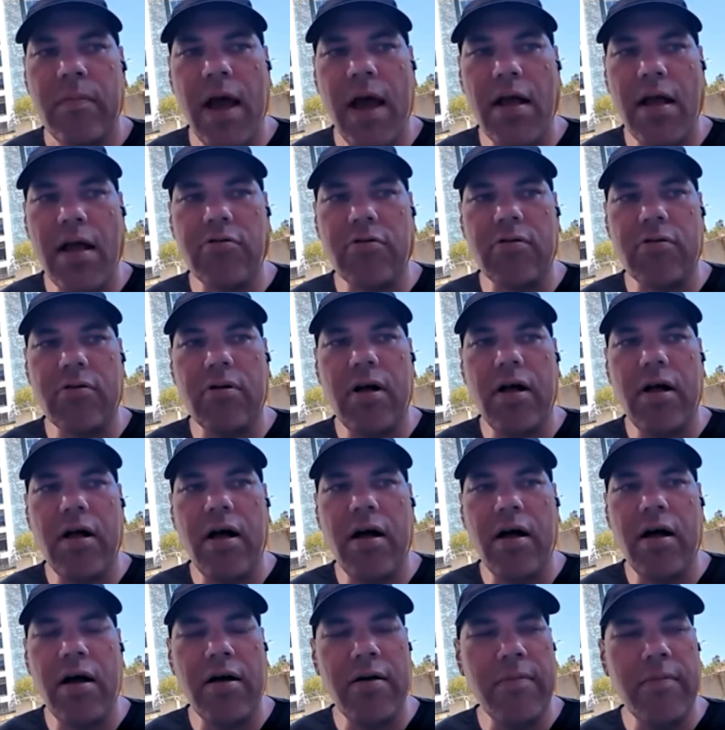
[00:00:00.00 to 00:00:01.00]
natural.
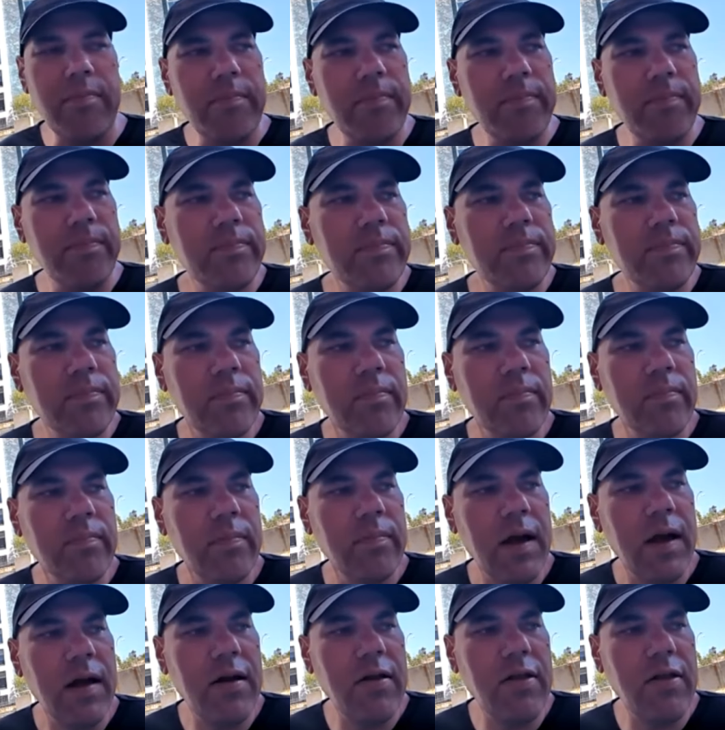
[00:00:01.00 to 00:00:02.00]
How
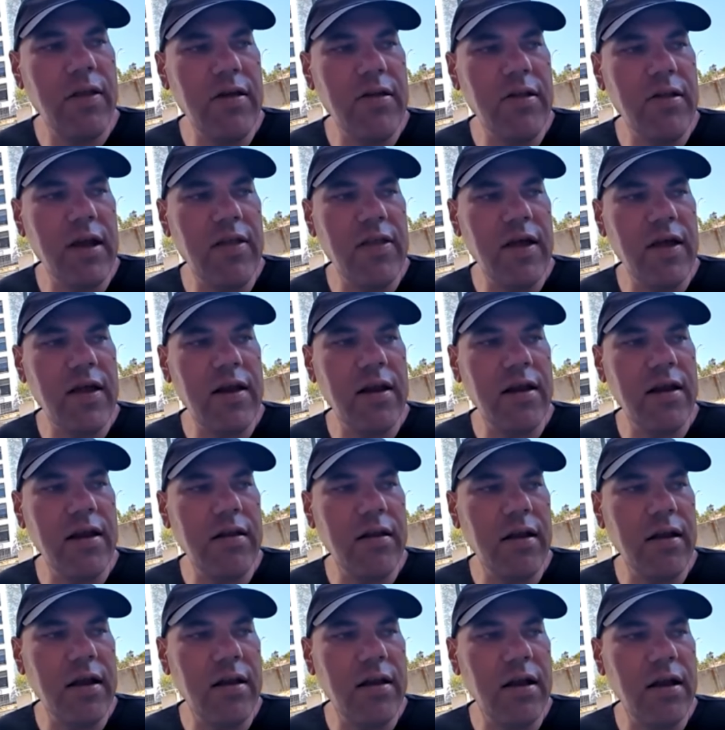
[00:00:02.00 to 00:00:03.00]
do they say that
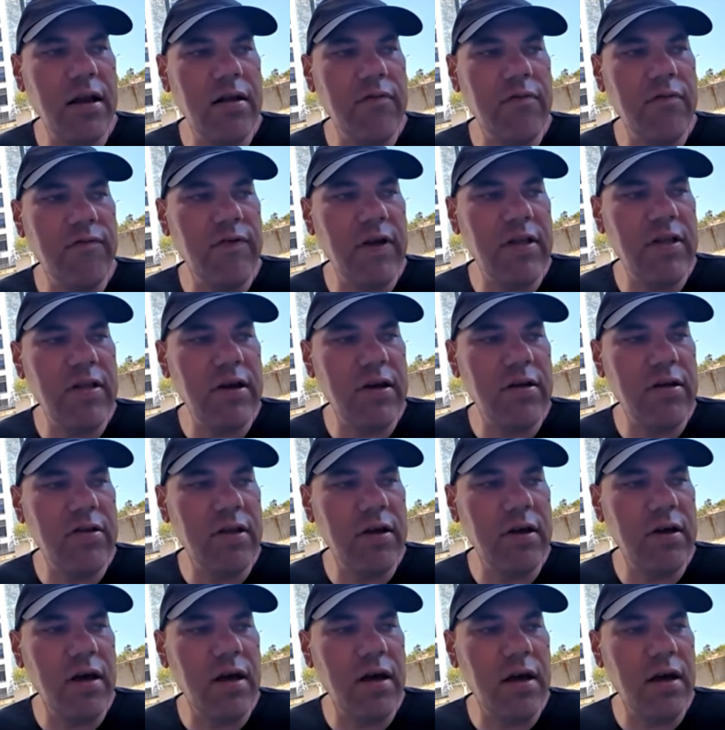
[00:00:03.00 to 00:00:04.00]
in physics?
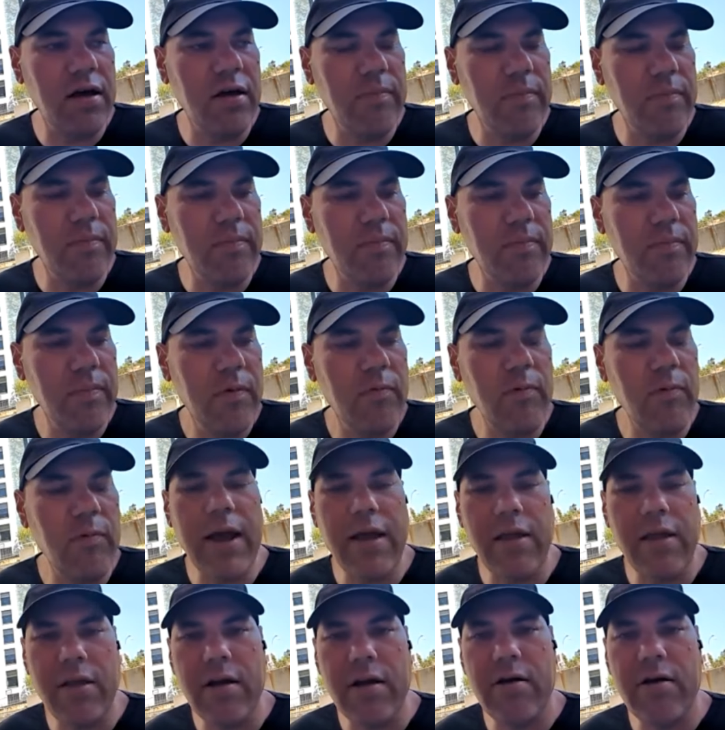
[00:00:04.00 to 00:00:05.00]
The
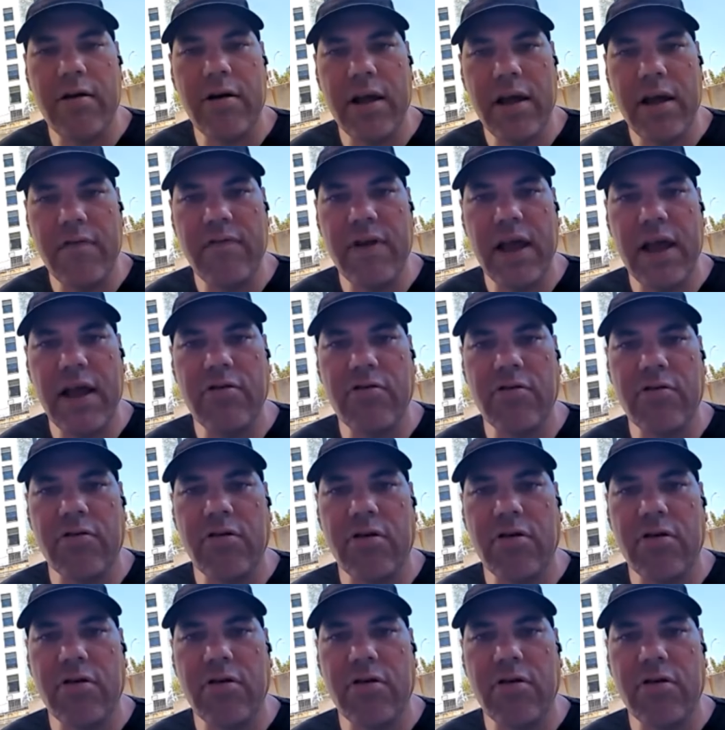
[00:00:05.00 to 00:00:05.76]
regularity of nature.